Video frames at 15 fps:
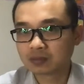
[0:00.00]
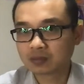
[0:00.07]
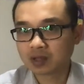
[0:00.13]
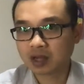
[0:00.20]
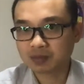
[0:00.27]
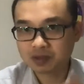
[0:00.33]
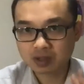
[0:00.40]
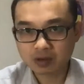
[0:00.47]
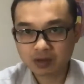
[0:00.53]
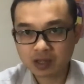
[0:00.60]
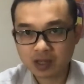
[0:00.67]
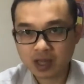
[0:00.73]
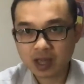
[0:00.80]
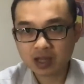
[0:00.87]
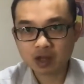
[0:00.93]
I'm sorry,
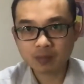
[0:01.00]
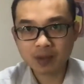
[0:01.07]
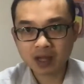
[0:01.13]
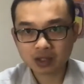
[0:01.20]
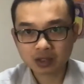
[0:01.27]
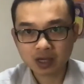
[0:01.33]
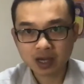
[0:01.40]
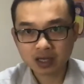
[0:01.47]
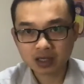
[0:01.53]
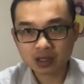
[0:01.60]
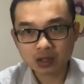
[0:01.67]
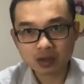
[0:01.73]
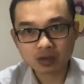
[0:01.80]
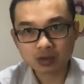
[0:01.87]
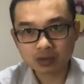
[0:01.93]
acupuncture can't
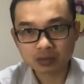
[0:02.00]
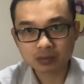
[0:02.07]
heal you.